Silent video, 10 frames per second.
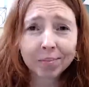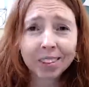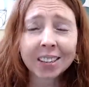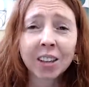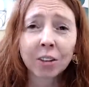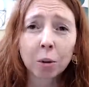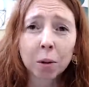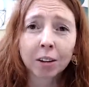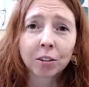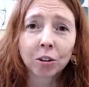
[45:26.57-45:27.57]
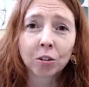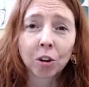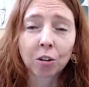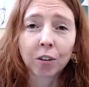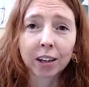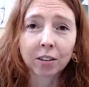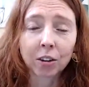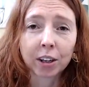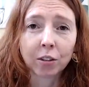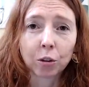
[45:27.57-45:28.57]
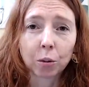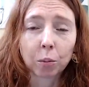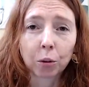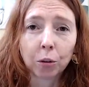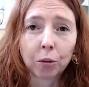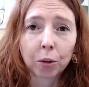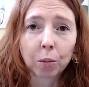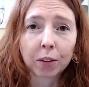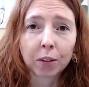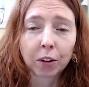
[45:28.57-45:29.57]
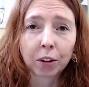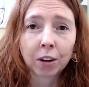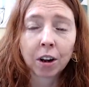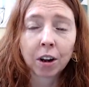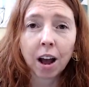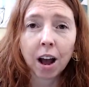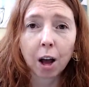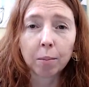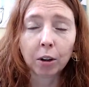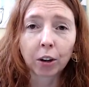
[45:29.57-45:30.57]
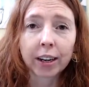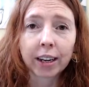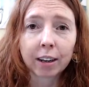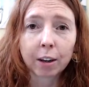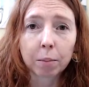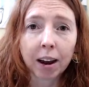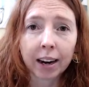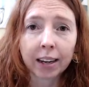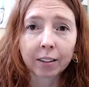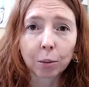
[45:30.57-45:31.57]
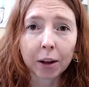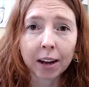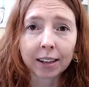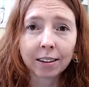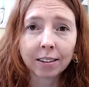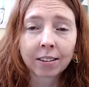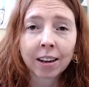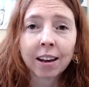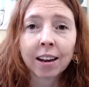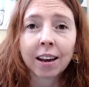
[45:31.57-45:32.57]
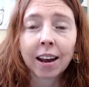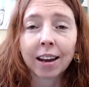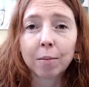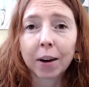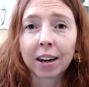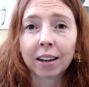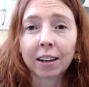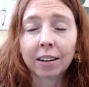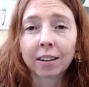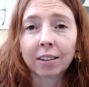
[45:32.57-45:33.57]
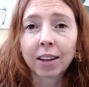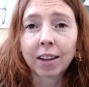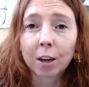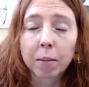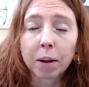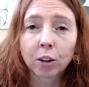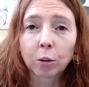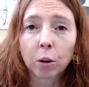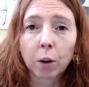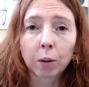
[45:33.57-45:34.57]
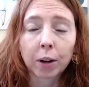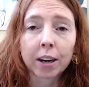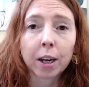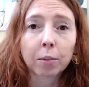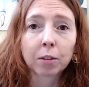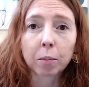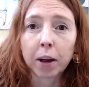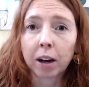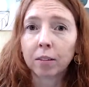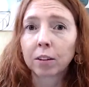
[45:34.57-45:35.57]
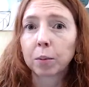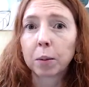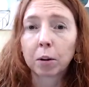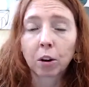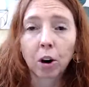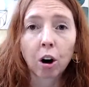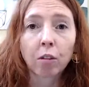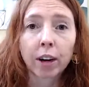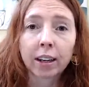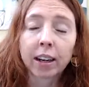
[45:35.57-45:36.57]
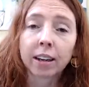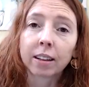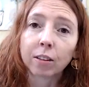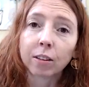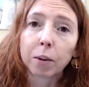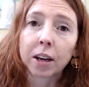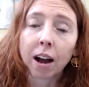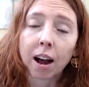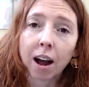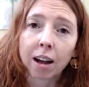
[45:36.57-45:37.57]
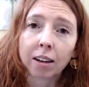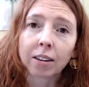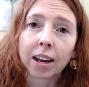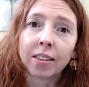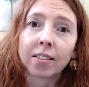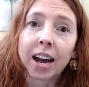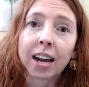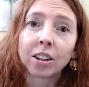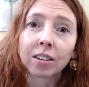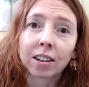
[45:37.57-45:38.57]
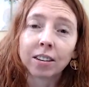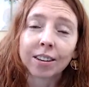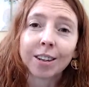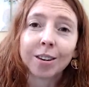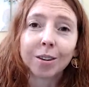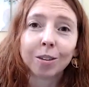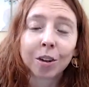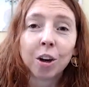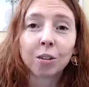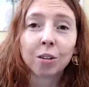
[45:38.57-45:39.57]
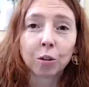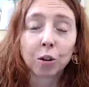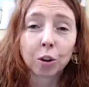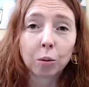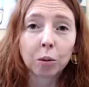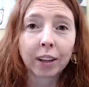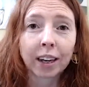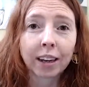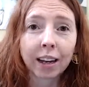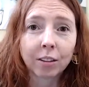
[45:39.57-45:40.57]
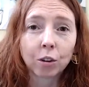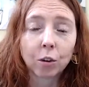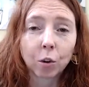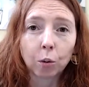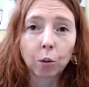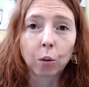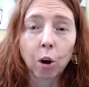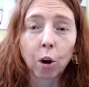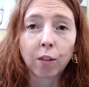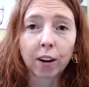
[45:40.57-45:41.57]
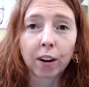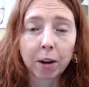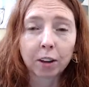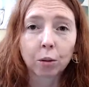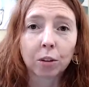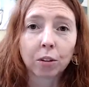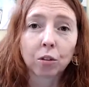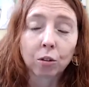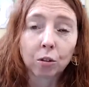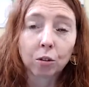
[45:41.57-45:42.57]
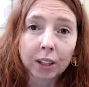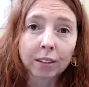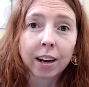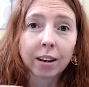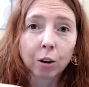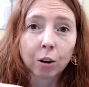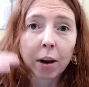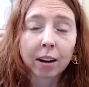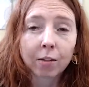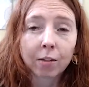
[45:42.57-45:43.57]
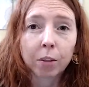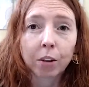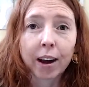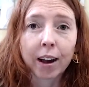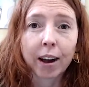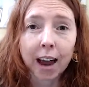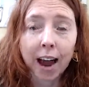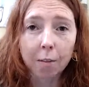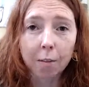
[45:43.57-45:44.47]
that their posture is already starting to improve from what they're learning and applying in their bodies. And by the second module, when we're on hips and pelvis, people are already getting these big ahas. And then that just continues to accumulate as you go through all 5 modules to reset your body from the ground up.